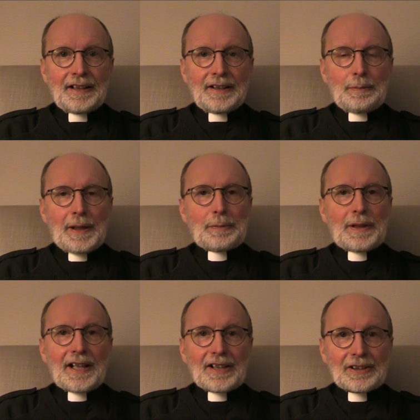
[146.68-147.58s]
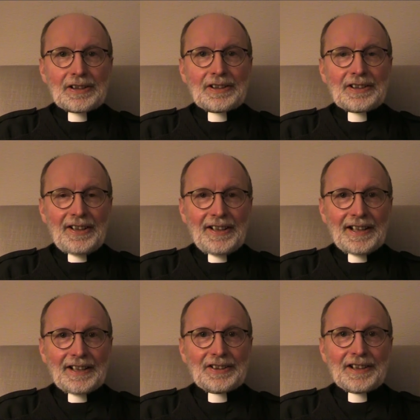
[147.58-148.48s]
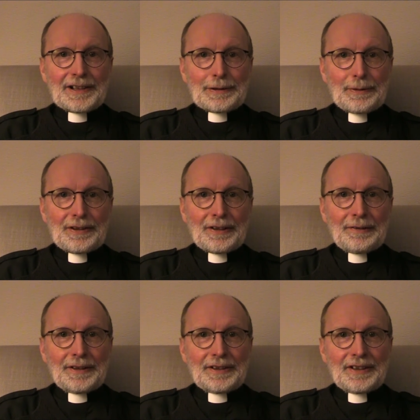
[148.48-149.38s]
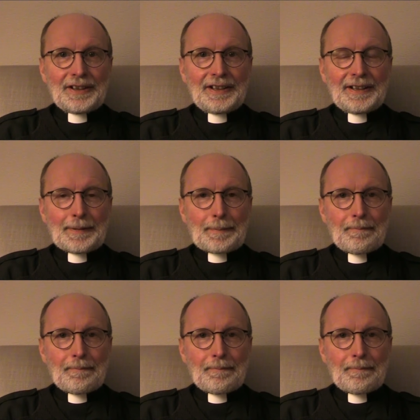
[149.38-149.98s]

When we exercise that authority,